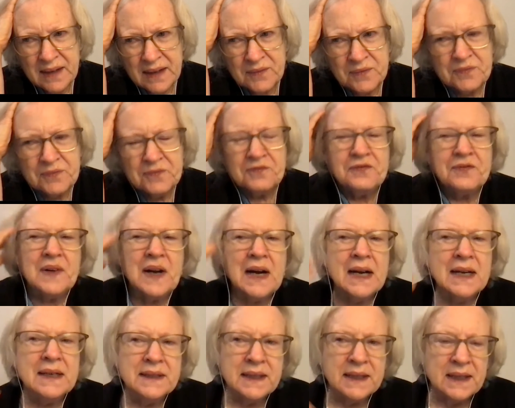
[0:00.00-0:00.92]

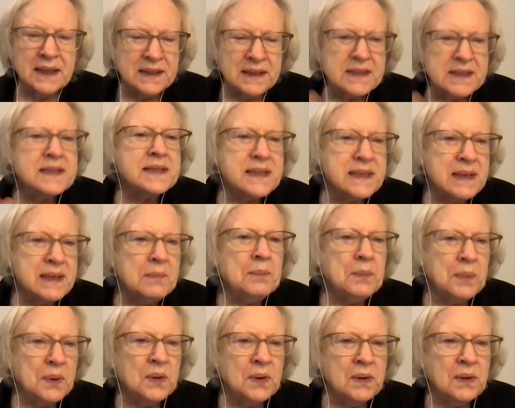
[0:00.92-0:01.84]
finding a
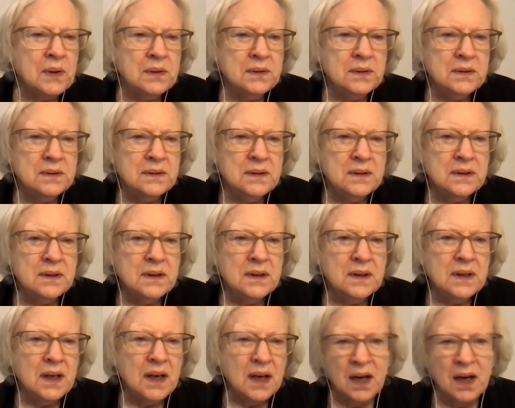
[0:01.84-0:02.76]
symbol
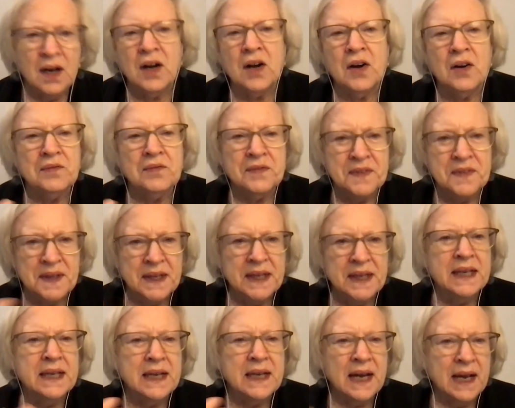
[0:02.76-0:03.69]
of
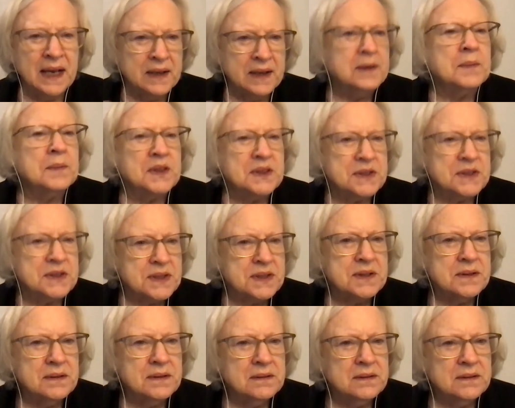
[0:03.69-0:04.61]
the
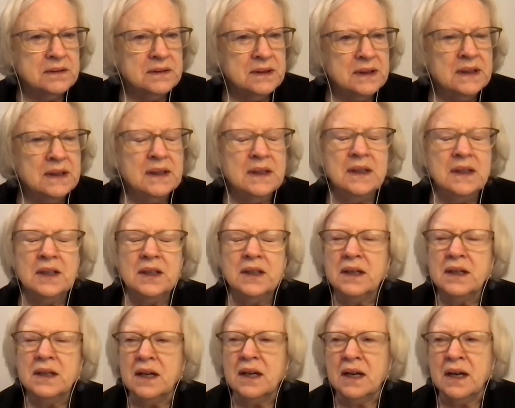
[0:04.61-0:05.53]
animus,
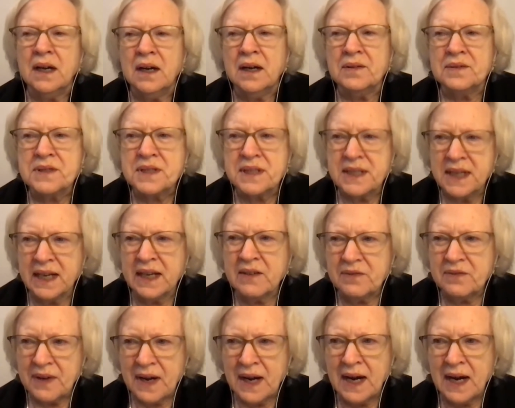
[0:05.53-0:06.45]
say
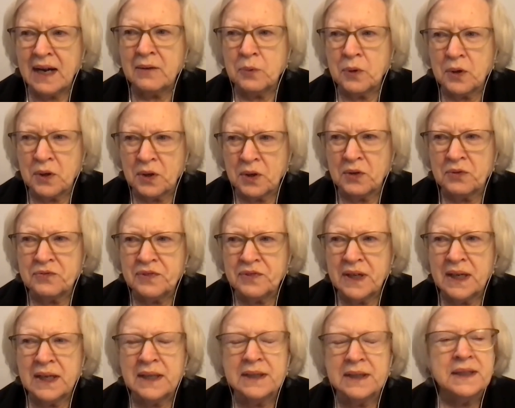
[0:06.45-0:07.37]
if I were
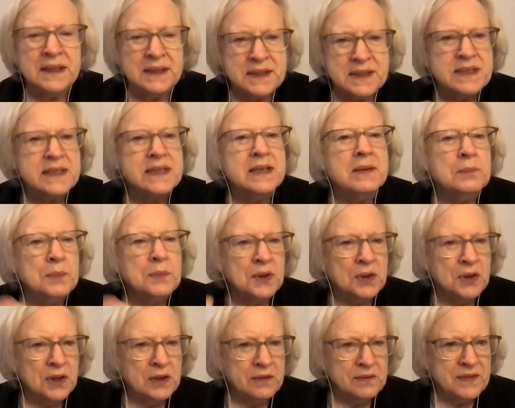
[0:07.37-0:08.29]
finding a
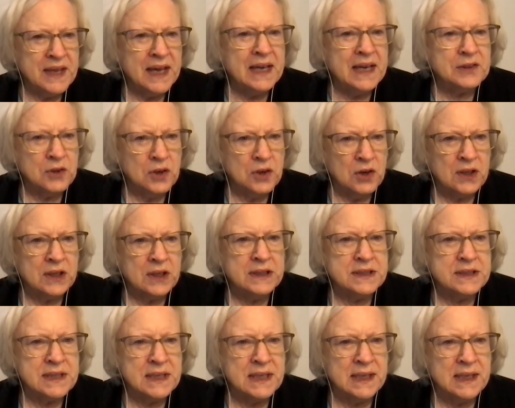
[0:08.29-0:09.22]
symbol of that
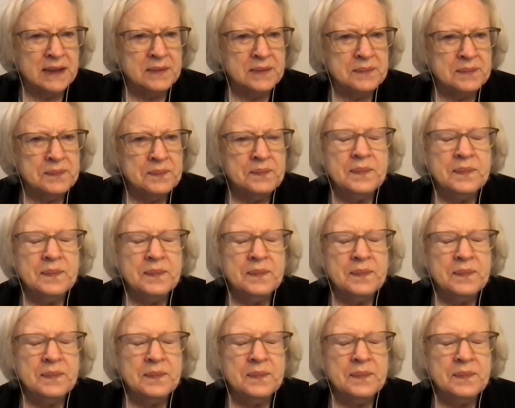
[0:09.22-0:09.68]
archetype,